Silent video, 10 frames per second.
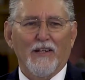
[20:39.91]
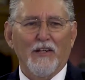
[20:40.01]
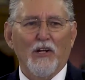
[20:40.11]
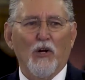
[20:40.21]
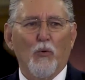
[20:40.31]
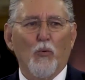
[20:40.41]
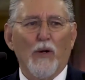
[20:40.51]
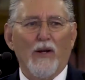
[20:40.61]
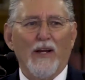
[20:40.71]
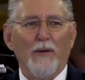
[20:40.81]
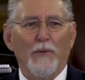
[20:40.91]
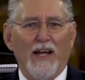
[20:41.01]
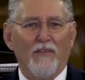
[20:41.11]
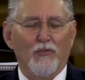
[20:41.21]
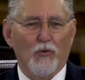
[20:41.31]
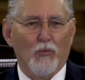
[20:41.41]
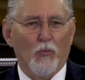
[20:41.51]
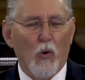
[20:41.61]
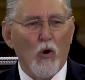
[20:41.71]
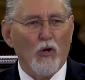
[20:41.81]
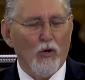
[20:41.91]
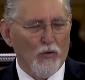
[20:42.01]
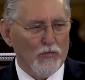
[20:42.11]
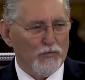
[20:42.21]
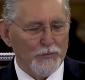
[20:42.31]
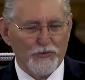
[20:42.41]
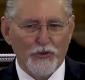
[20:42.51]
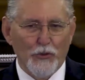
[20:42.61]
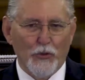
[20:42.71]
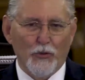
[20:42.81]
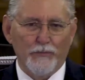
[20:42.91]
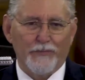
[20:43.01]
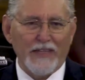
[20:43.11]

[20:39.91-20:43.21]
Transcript: You know, where he would have to walk home from school,